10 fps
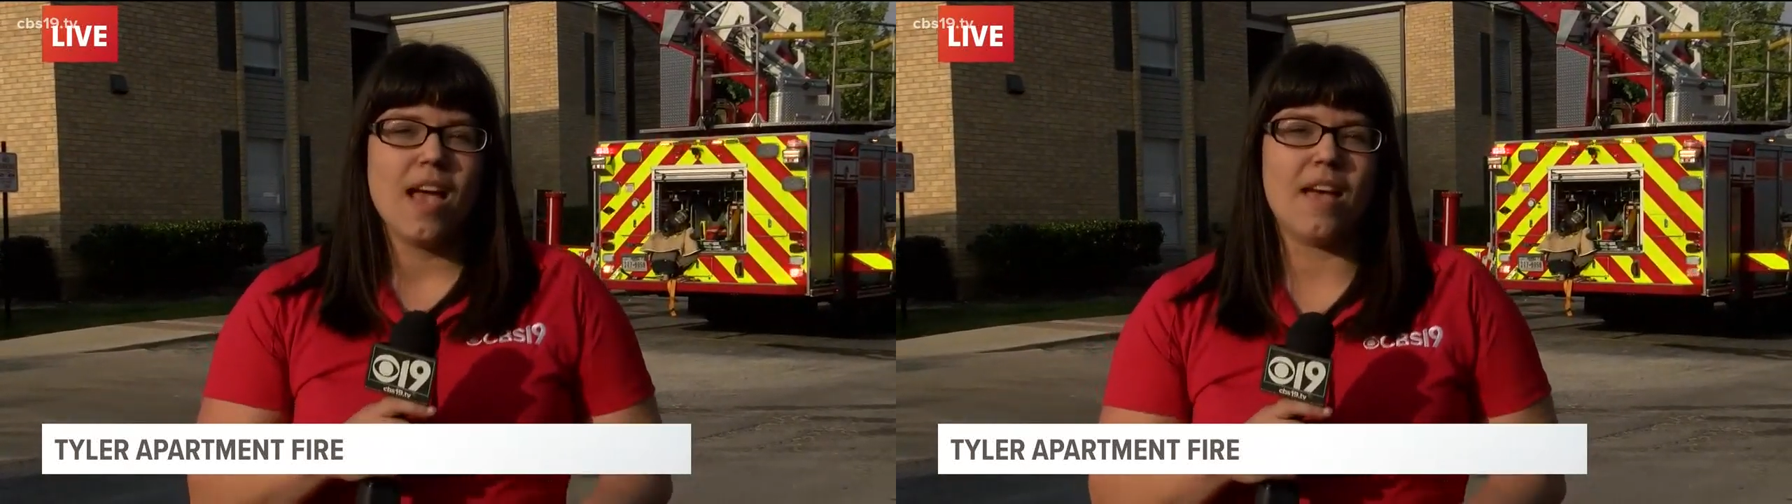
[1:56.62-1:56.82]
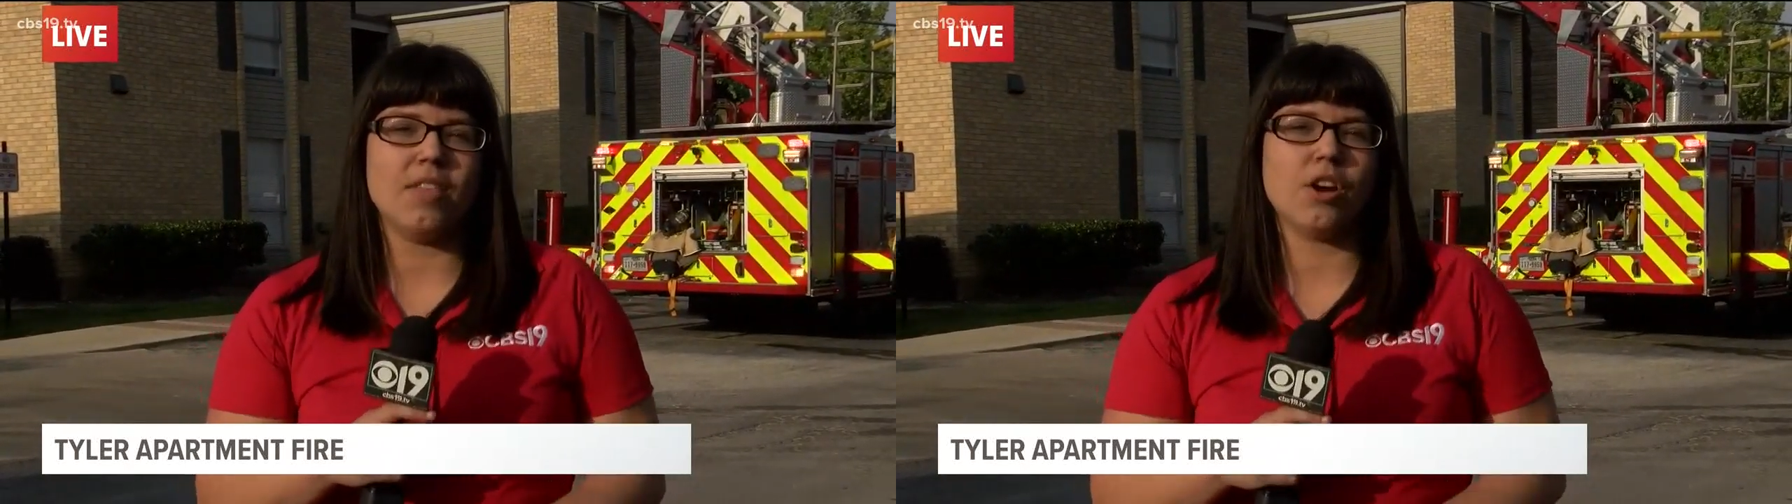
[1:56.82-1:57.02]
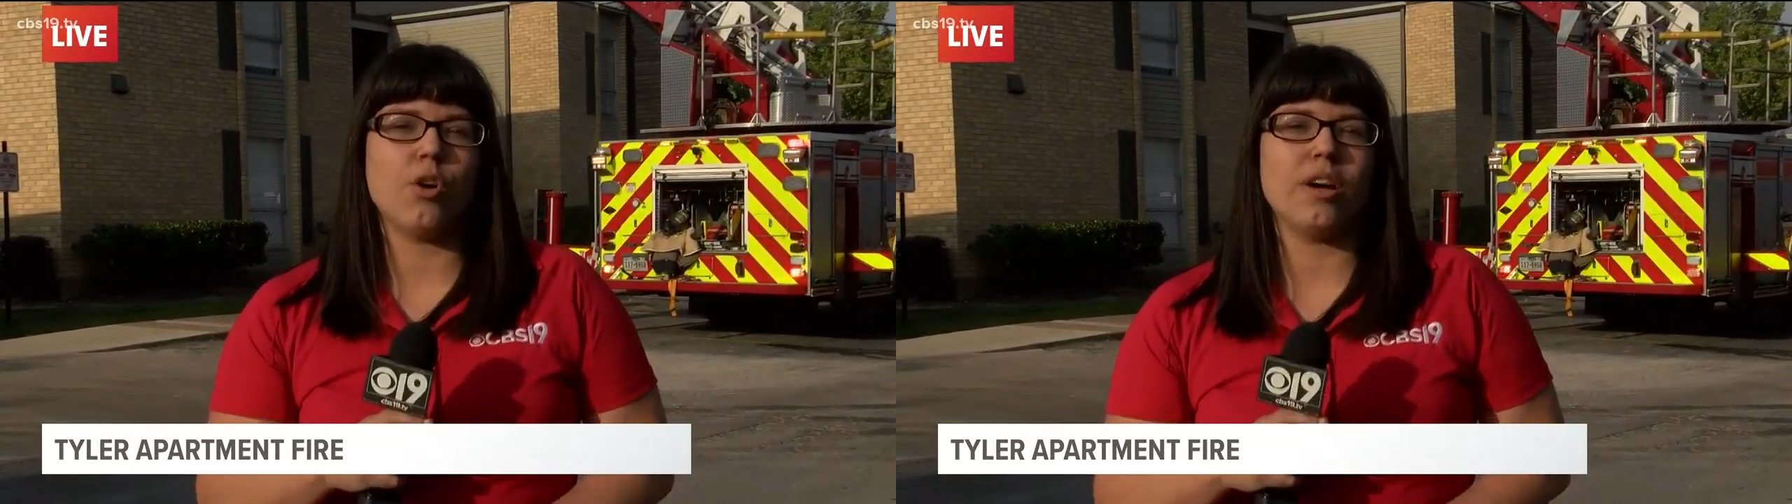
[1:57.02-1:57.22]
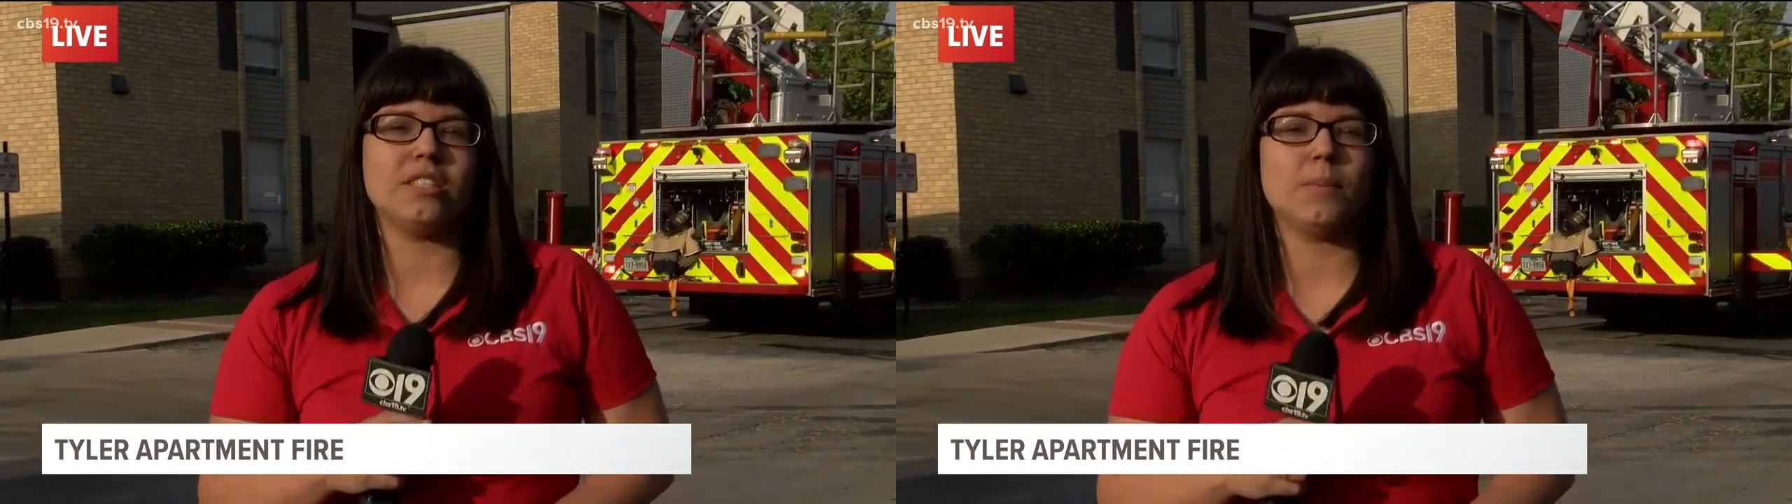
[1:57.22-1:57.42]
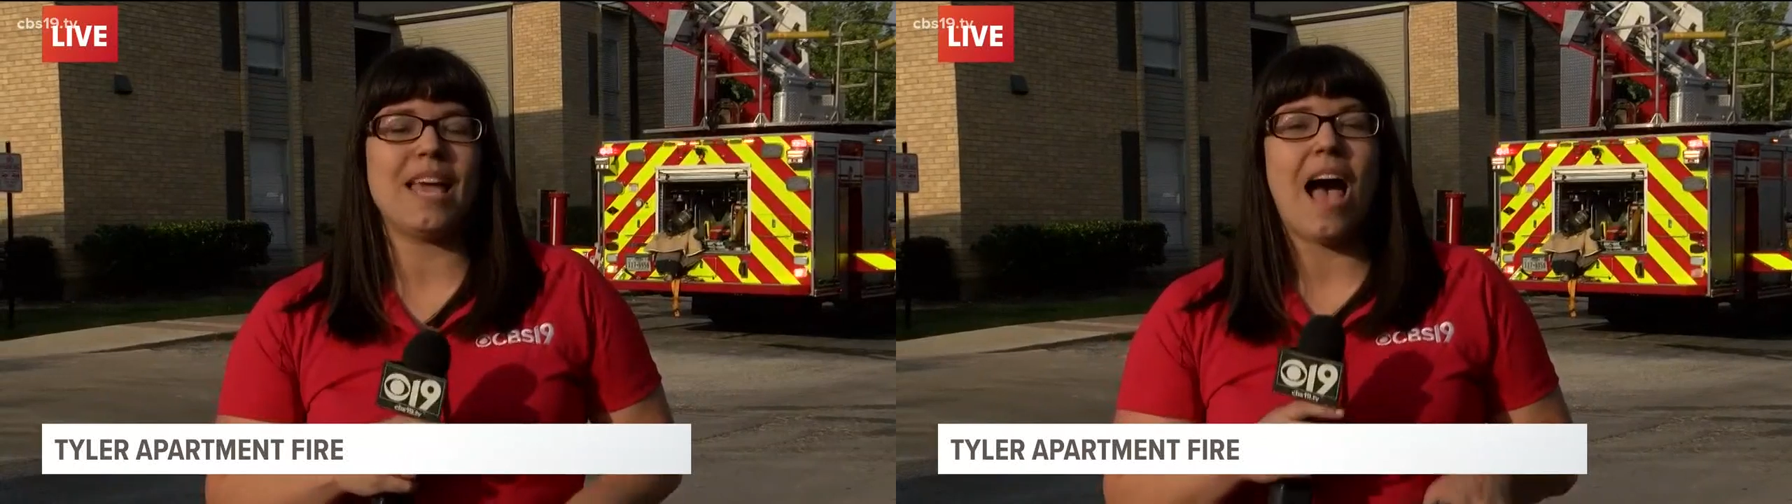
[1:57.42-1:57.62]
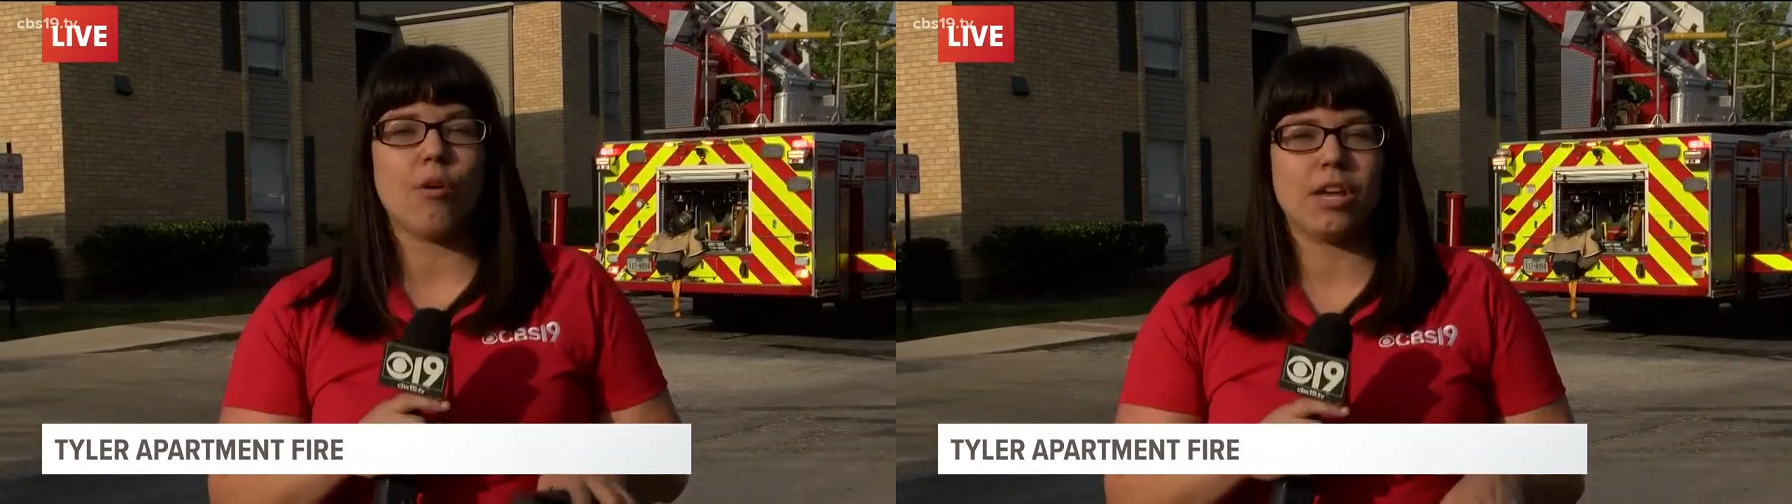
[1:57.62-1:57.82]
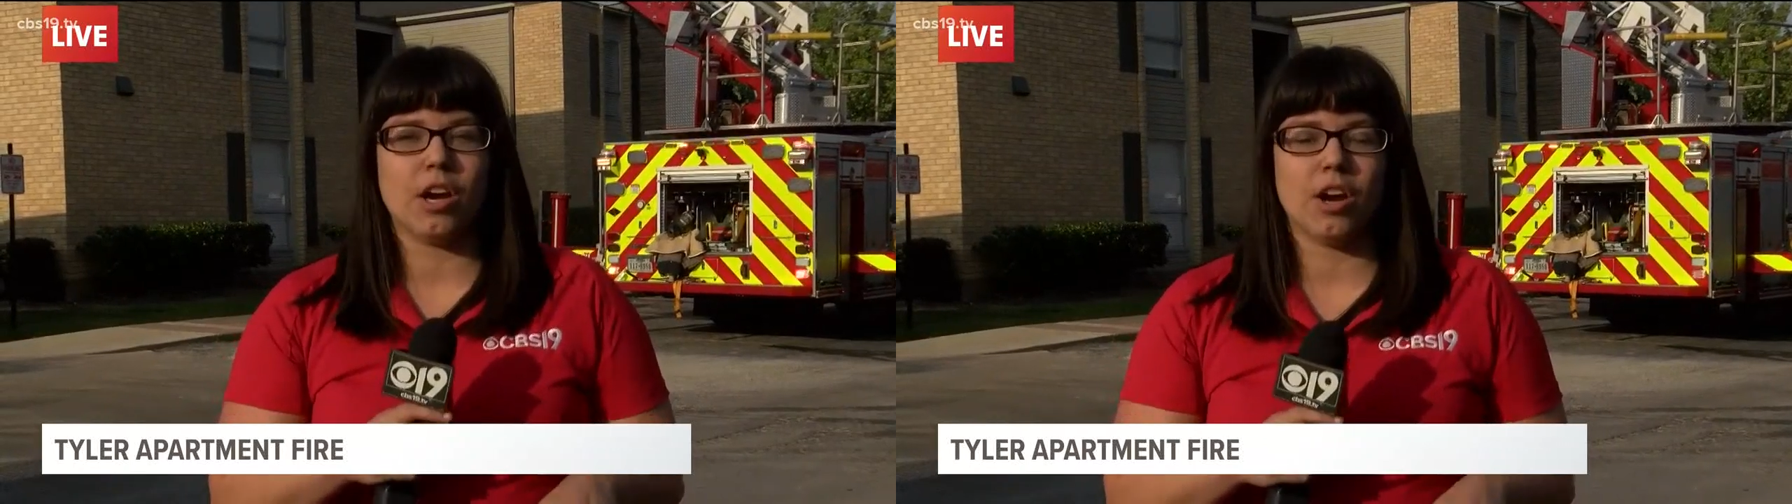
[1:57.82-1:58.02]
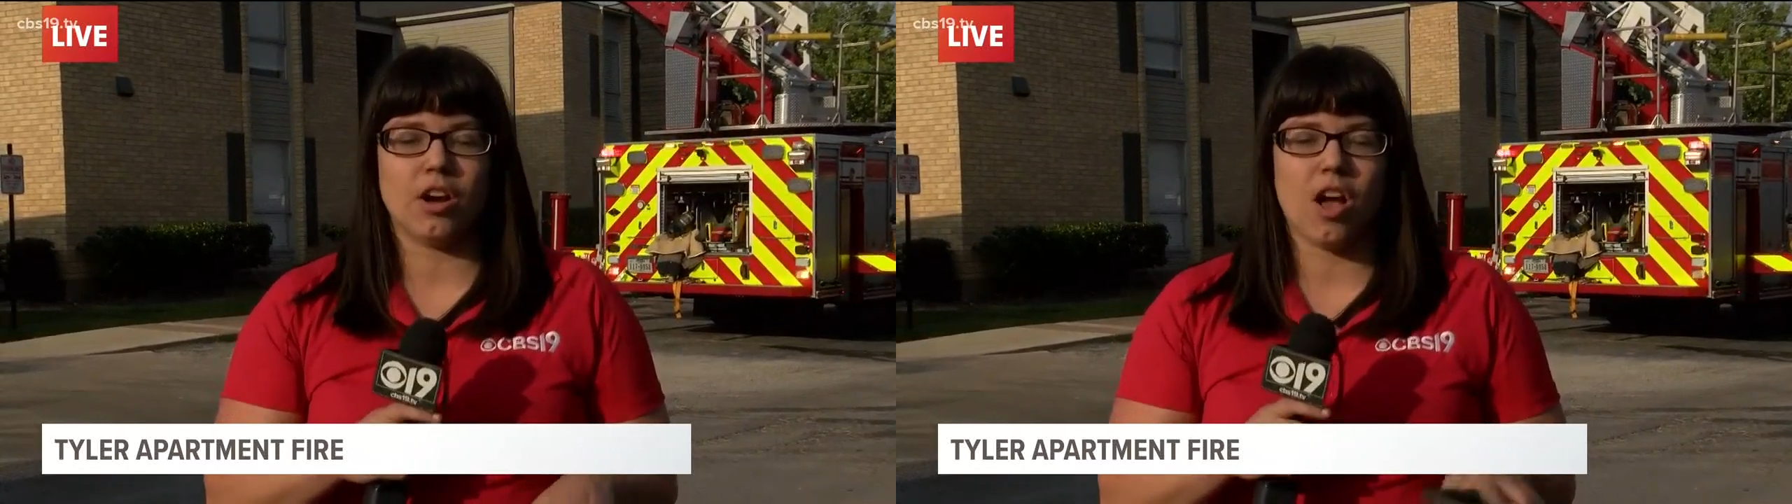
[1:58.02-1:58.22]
and they're going to be out here,